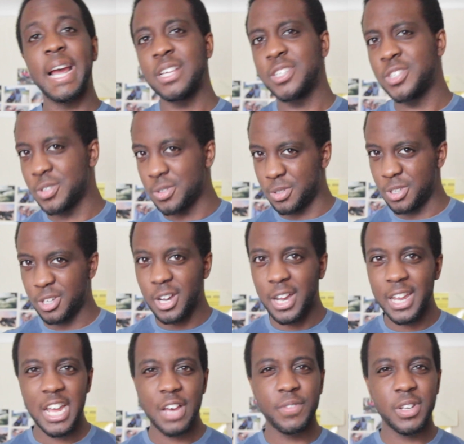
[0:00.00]
right, so you
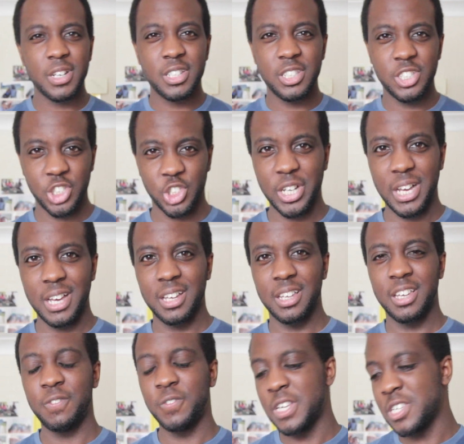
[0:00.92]
can't have a diss track
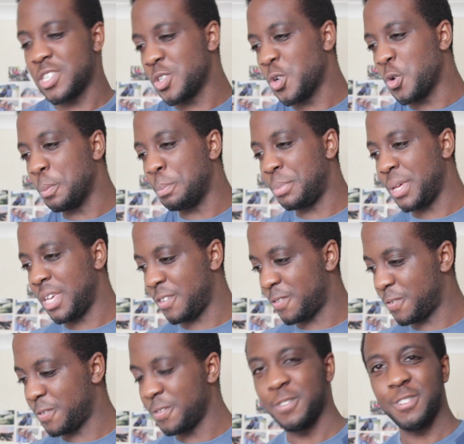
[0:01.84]
if there's no
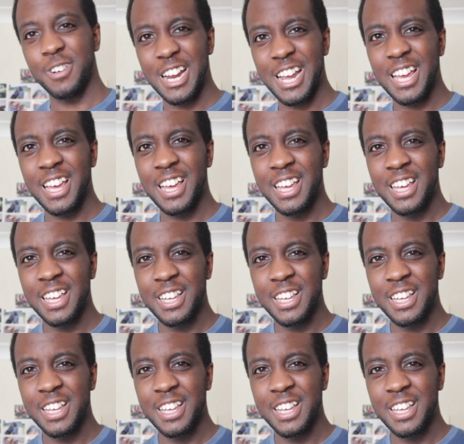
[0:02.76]
beef, right?